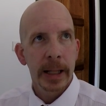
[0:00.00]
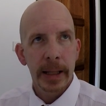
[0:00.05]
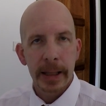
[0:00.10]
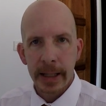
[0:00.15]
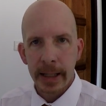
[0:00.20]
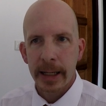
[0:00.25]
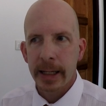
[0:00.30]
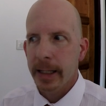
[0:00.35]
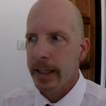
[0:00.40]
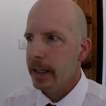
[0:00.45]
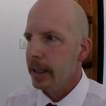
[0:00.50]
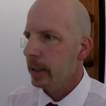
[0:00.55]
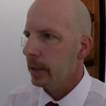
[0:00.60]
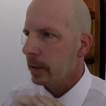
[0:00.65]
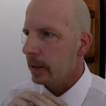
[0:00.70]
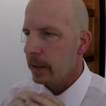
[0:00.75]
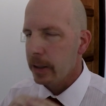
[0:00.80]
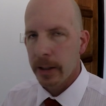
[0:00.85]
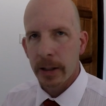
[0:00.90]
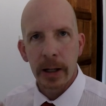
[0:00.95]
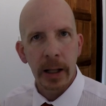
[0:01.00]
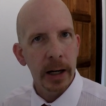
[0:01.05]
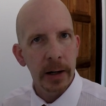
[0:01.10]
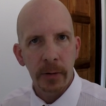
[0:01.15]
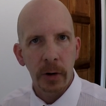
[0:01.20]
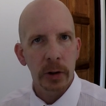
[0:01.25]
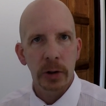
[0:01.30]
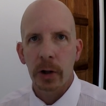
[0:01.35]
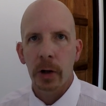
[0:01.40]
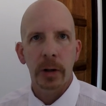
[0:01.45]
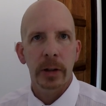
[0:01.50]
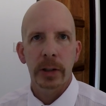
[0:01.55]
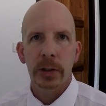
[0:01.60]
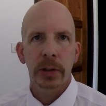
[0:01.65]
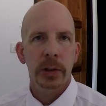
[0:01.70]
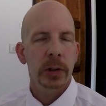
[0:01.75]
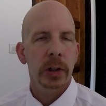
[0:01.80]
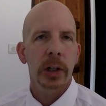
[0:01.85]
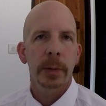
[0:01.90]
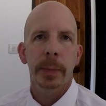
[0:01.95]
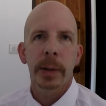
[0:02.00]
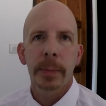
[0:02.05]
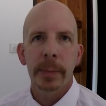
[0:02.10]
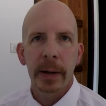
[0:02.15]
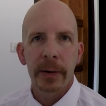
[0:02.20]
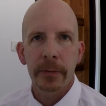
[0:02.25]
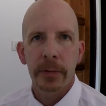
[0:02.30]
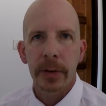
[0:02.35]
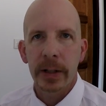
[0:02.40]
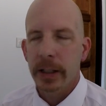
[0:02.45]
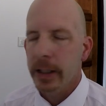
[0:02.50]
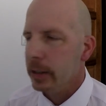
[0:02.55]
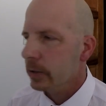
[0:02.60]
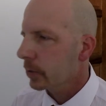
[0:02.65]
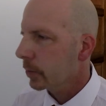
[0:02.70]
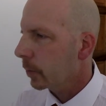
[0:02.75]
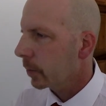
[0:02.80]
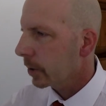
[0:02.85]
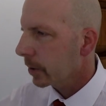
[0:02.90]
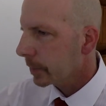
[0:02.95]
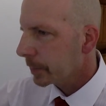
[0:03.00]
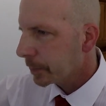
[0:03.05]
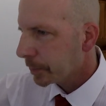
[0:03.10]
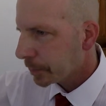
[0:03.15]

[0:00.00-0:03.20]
then none of our targets are going to be met for the next quarter.